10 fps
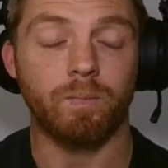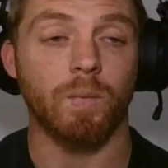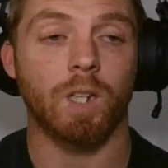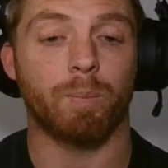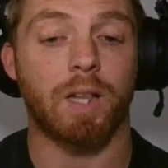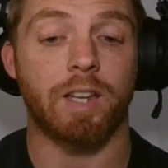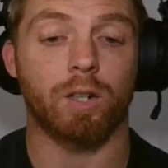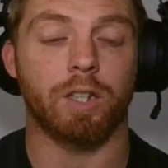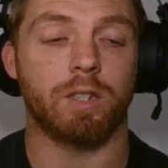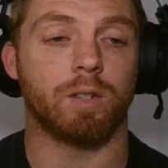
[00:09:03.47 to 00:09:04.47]
I'm planning on
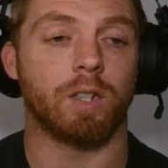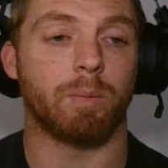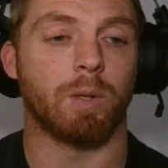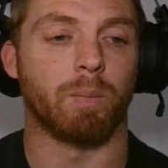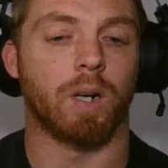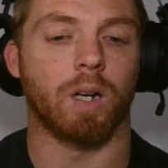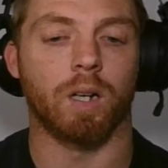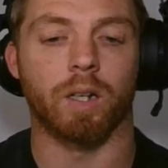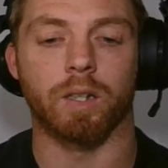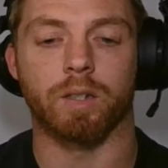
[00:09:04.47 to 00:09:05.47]
using him in
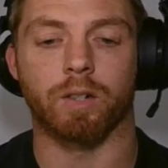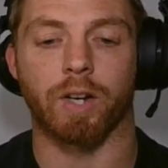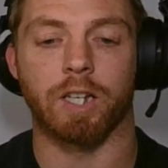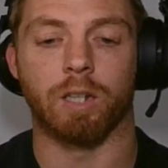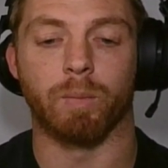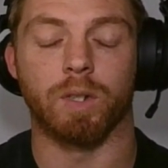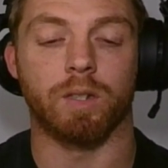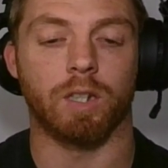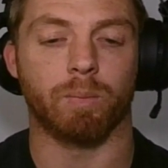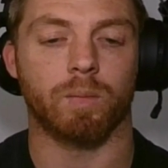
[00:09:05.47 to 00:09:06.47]
my Grey Demon
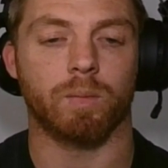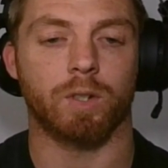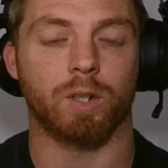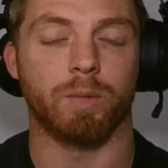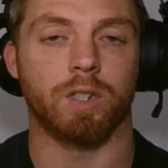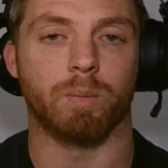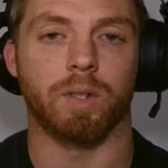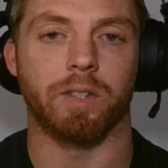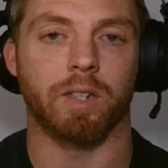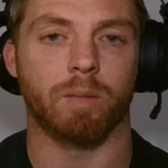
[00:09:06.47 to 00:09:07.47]
team. Still busy
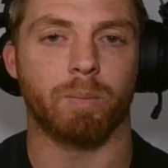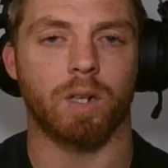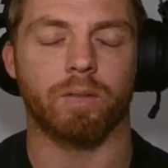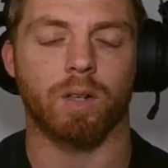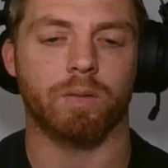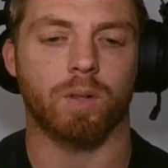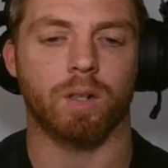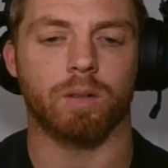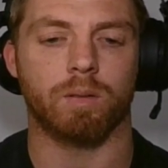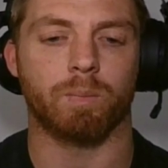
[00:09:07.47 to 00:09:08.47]
building it, but I've got
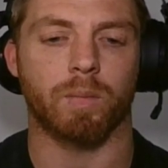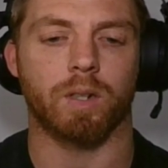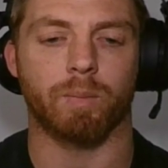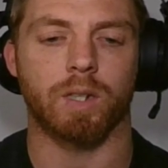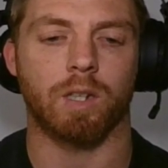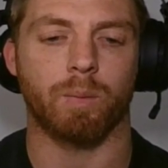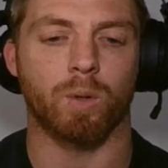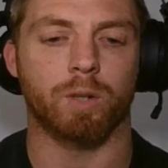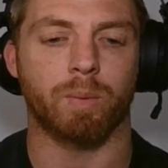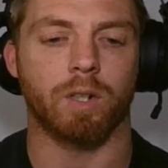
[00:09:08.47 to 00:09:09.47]
it. My team
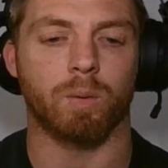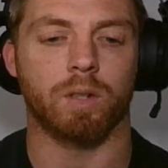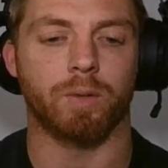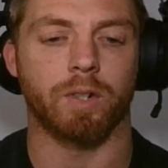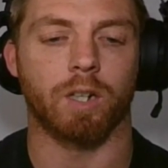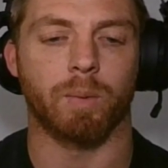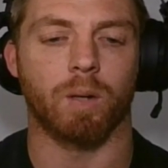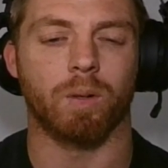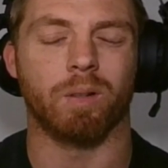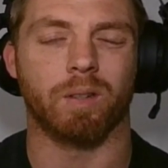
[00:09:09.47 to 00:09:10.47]
works pretty well for now, but I
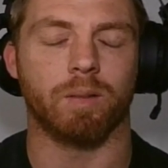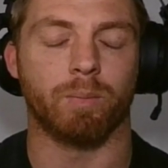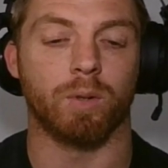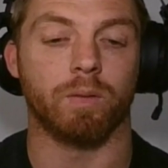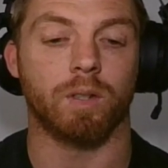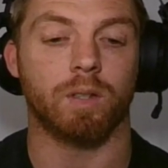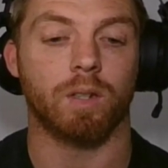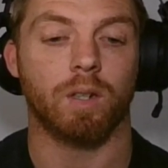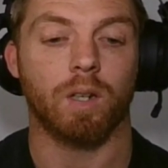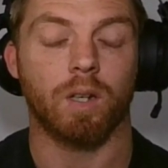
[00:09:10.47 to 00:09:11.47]
want to improve it.
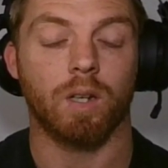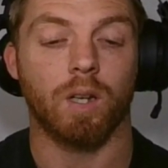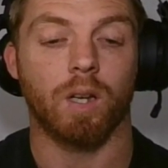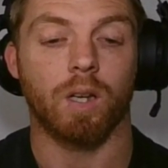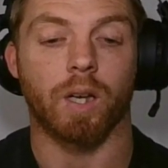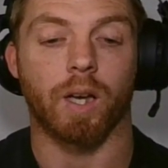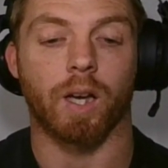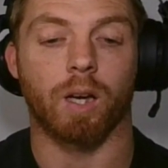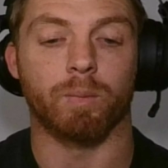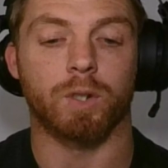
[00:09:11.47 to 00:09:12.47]

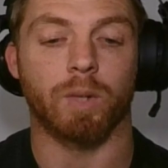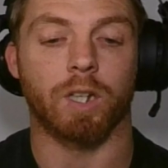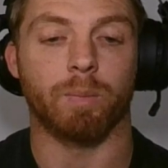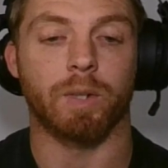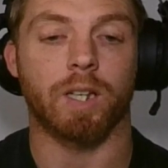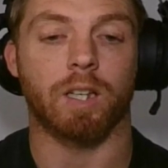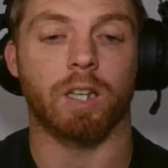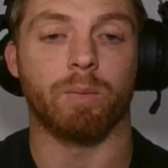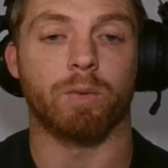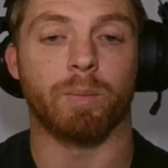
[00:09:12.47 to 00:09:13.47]
So we're going to be taking
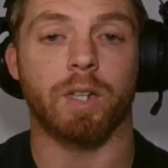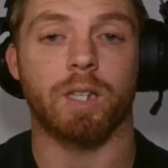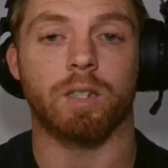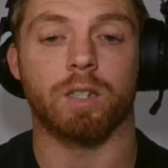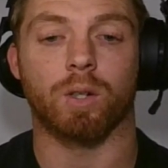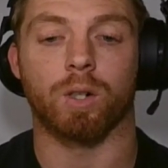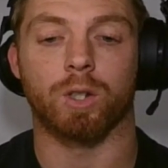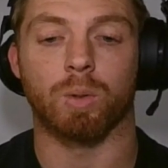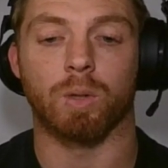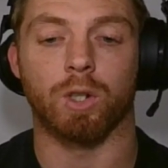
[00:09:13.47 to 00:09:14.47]
him from an SSR
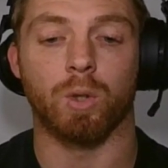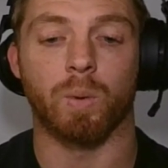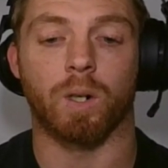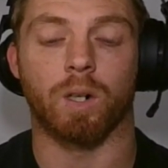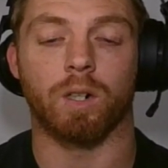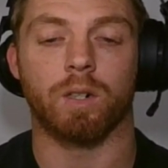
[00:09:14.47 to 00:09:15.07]
to a UR.